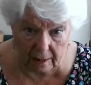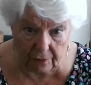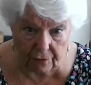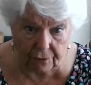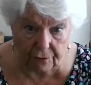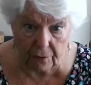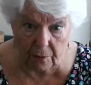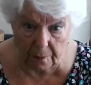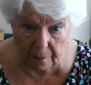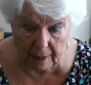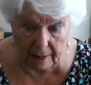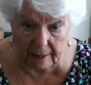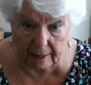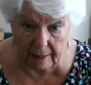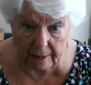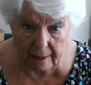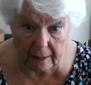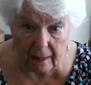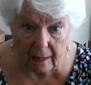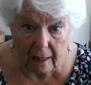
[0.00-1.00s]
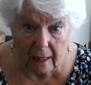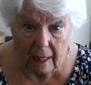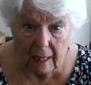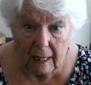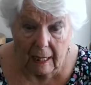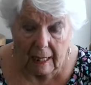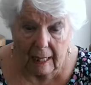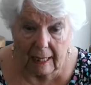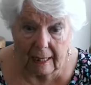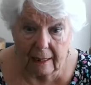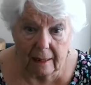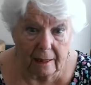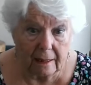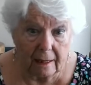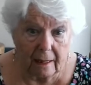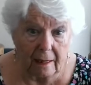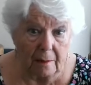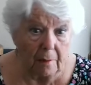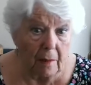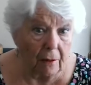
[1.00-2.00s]
through pain, and
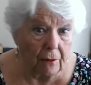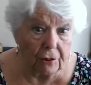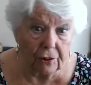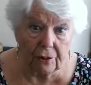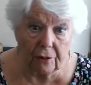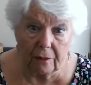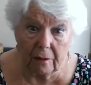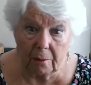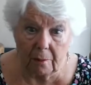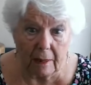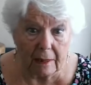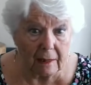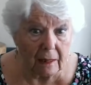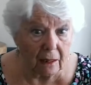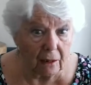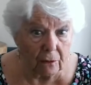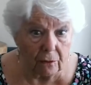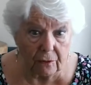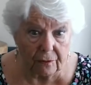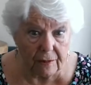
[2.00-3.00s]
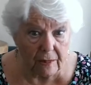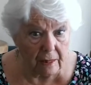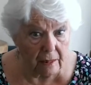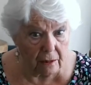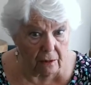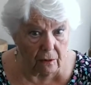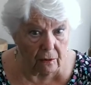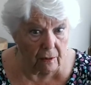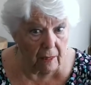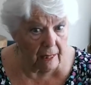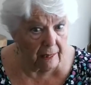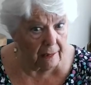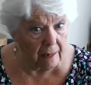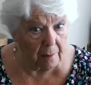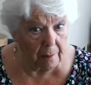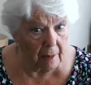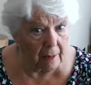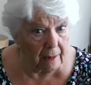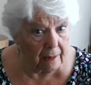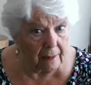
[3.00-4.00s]
emotional, mental or physical, any
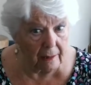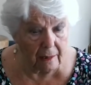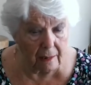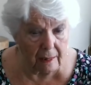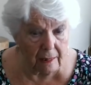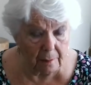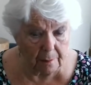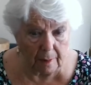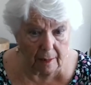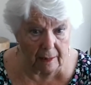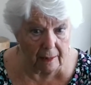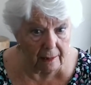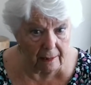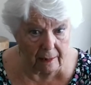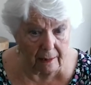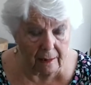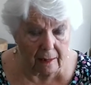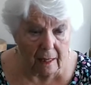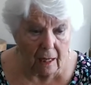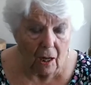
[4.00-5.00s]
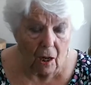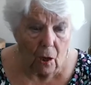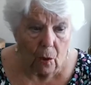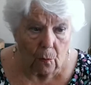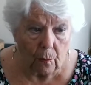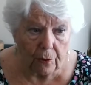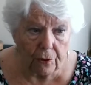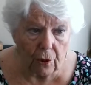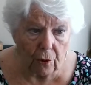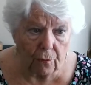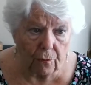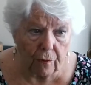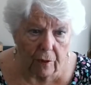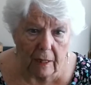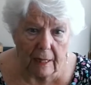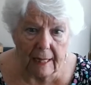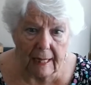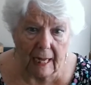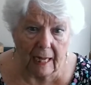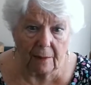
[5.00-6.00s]
pain is pain, when you're
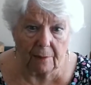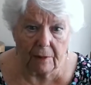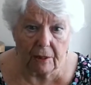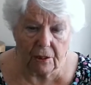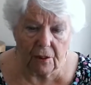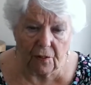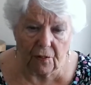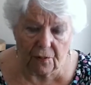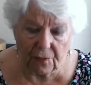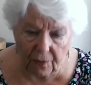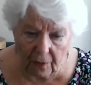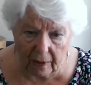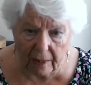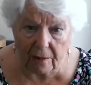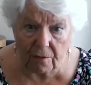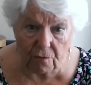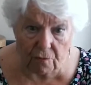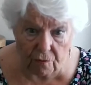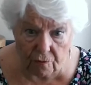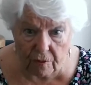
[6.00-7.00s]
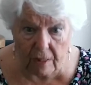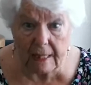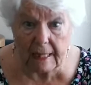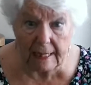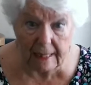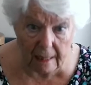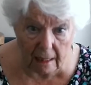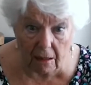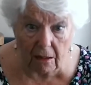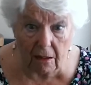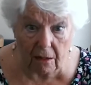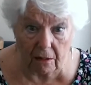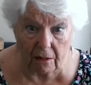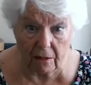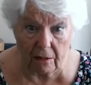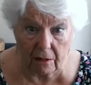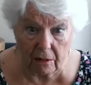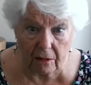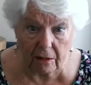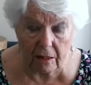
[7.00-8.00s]
really having to fight really
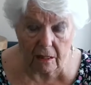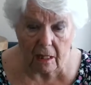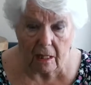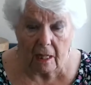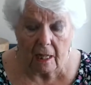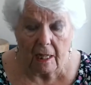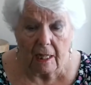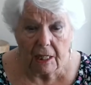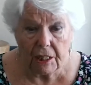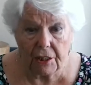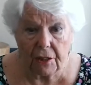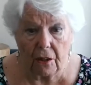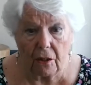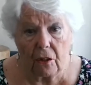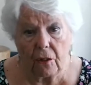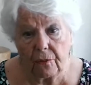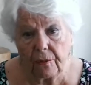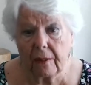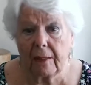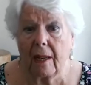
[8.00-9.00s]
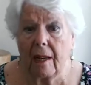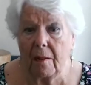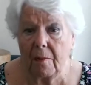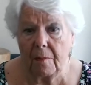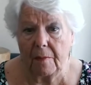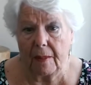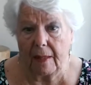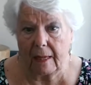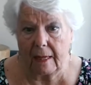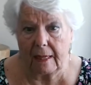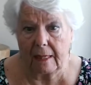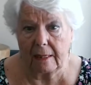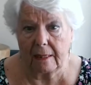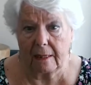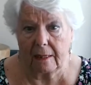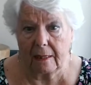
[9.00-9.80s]
hard to overcome that,